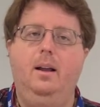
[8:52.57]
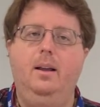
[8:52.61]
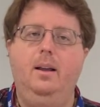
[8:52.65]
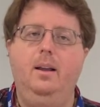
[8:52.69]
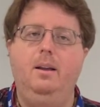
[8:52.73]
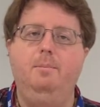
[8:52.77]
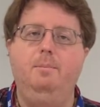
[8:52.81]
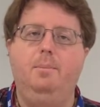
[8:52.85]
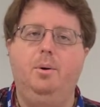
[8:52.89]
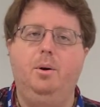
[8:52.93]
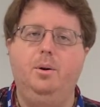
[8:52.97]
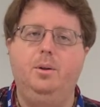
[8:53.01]

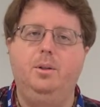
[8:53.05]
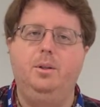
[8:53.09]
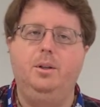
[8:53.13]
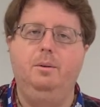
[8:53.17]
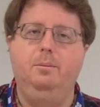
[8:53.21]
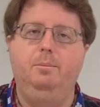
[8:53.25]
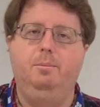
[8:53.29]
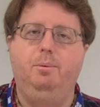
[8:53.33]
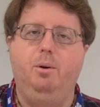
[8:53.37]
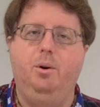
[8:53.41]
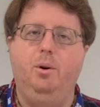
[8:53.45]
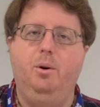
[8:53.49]

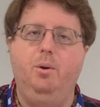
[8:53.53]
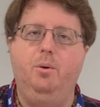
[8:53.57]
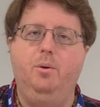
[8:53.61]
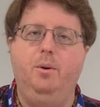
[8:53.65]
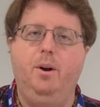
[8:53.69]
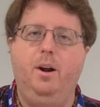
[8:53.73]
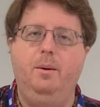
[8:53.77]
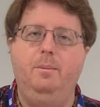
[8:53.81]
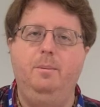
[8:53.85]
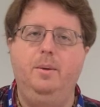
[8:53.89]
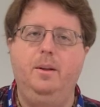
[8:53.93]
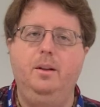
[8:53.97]
in-person
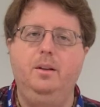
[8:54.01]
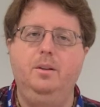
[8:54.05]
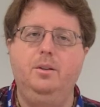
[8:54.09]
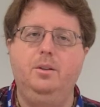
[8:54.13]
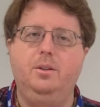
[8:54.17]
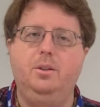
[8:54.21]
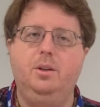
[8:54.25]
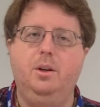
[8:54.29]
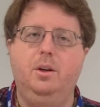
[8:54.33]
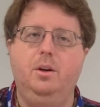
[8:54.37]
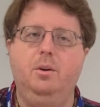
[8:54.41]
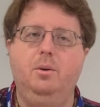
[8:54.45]
programming.
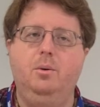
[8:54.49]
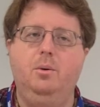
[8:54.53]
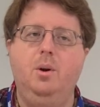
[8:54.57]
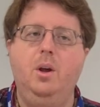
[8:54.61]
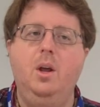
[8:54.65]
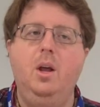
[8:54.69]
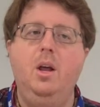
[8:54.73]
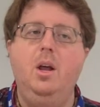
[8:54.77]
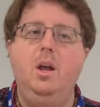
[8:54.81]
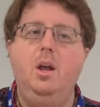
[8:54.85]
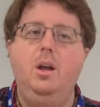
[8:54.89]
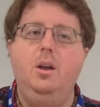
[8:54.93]

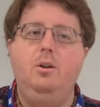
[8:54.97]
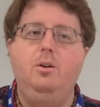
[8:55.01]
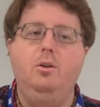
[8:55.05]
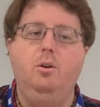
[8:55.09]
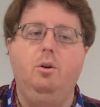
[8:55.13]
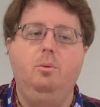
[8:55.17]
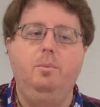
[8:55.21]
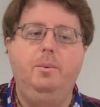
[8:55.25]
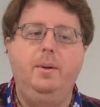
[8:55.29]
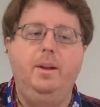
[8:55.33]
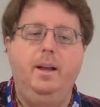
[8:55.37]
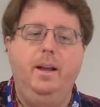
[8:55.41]
So
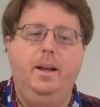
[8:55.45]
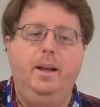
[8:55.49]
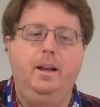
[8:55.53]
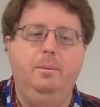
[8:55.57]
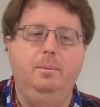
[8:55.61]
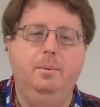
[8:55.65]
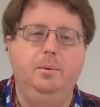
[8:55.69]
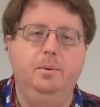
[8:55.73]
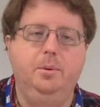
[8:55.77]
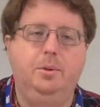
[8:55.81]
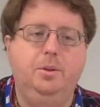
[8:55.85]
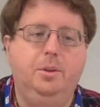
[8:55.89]
you'll be
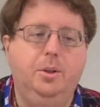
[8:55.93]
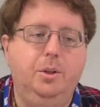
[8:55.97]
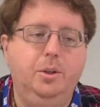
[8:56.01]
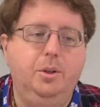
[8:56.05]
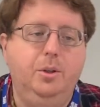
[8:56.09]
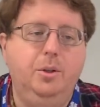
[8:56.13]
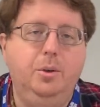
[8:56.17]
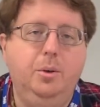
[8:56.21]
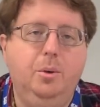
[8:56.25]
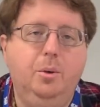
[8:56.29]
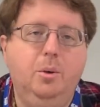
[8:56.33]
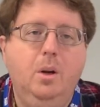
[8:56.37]
able
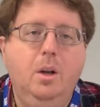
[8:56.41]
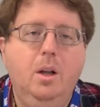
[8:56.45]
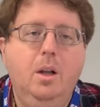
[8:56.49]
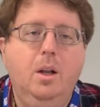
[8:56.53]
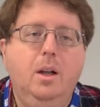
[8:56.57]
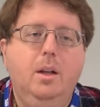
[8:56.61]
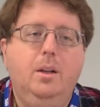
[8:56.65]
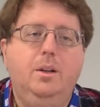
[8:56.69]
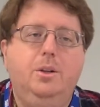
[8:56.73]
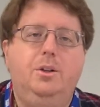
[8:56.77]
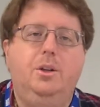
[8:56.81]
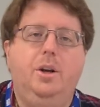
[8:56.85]
to
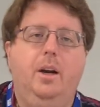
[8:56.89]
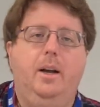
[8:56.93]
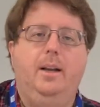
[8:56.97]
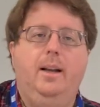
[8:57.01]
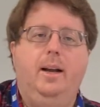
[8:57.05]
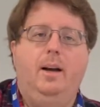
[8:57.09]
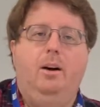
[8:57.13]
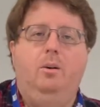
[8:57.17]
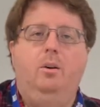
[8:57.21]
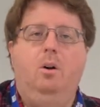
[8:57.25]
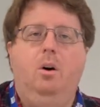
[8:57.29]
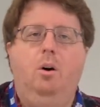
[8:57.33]

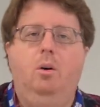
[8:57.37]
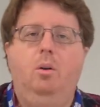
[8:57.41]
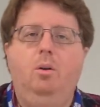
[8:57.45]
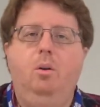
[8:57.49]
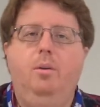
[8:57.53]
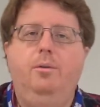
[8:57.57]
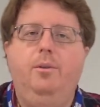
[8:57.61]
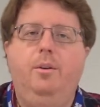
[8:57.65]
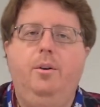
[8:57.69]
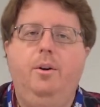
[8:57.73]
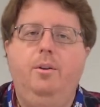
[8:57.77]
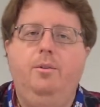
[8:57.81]
check out
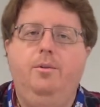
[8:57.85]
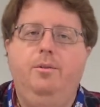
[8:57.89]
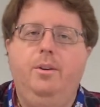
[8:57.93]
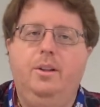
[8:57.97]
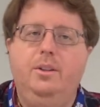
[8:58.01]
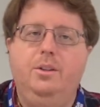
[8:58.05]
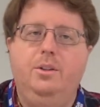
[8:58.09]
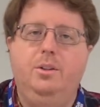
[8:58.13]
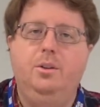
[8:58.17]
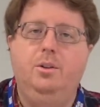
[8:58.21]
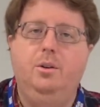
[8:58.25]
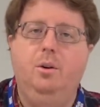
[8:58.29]
all of our
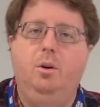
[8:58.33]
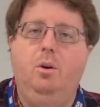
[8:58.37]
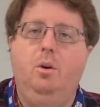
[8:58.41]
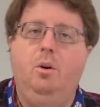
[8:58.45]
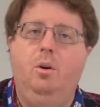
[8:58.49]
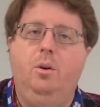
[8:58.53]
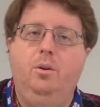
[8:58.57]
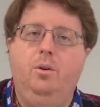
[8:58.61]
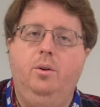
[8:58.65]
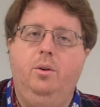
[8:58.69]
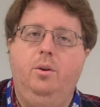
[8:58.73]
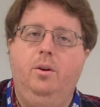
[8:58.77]
events
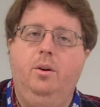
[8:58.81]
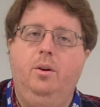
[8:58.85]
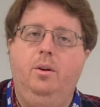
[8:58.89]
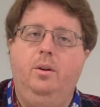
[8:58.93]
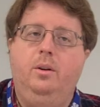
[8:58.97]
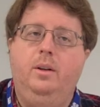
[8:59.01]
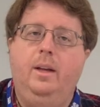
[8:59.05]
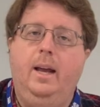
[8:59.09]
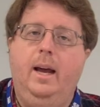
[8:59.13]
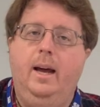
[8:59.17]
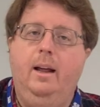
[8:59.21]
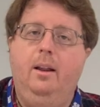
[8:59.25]
on
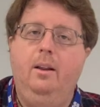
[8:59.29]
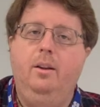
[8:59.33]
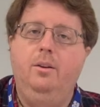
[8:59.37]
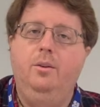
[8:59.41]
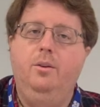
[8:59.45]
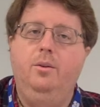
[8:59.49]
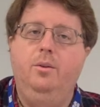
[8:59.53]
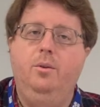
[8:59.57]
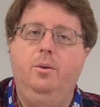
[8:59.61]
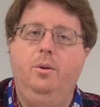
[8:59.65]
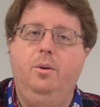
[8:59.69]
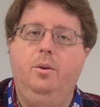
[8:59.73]
our
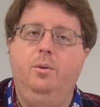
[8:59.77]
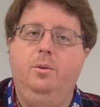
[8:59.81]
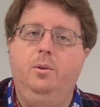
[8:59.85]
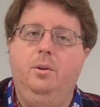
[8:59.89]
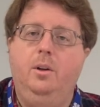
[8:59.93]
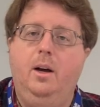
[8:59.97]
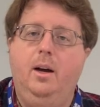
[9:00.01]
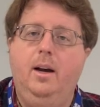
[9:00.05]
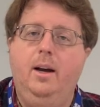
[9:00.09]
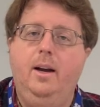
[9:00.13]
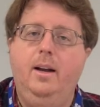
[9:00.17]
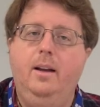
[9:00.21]
calendar
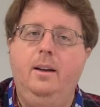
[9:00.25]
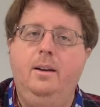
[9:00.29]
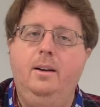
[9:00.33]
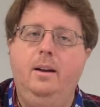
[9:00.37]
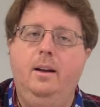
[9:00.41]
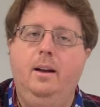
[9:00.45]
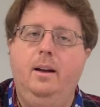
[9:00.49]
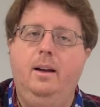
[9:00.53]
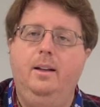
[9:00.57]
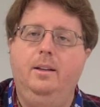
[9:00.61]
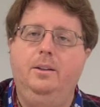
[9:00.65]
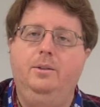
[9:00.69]

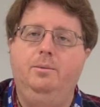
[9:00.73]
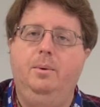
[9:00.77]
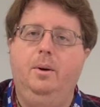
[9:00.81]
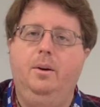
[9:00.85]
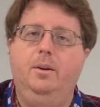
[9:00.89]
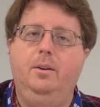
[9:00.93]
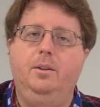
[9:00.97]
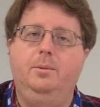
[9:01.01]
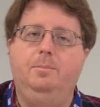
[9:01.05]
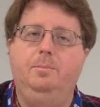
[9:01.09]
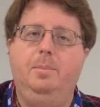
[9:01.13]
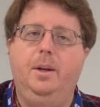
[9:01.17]
online, as
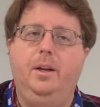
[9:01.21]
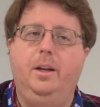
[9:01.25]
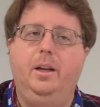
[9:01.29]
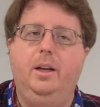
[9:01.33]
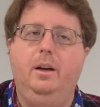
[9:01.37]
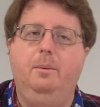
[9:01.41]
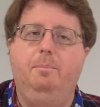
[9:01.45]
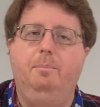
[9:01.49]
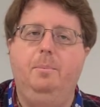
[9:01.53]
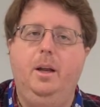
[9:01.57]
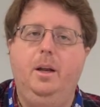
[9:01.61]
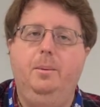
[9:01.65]
well as
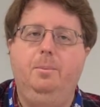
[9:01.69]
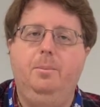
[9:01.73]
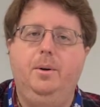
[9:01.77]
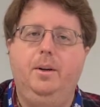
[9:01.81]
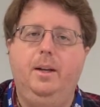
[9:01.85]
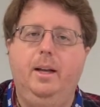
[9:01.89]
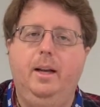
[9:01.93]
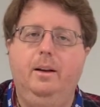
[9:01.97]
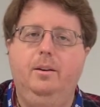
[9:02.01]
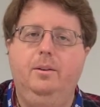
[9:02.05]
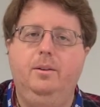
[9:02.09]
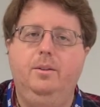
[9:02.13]
picking up paper
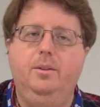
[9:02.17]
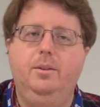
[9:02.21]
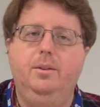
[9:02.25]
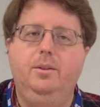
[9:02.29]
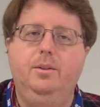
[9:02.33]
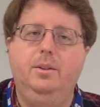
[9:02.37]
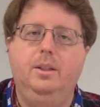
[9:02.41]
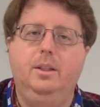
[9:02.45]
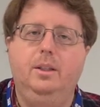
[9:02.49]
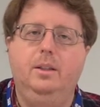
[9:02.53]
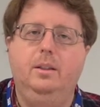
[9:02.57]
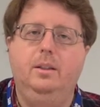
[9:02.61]

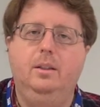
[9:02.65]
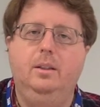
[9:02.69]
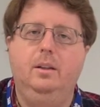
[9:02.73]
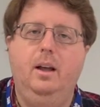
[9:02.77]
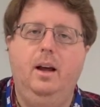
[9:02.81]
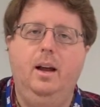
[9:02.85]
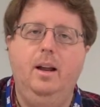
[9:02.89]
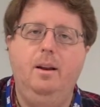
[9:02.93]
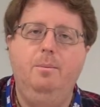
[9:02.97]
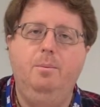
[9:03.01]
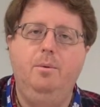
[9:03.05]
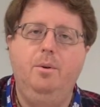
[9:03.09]
calendars at the
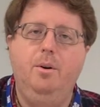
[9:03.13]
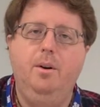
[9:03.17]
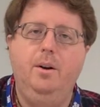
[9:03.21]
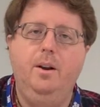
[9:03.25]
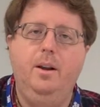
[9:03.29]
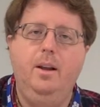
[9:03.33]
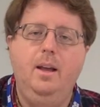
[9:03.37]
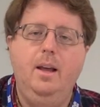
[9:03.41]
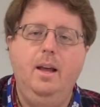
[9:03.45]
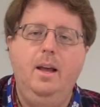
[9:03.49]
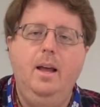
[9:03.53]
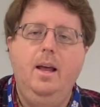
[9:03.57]

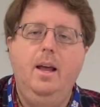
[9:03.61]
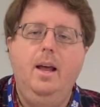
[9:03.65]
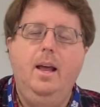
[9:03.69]
library.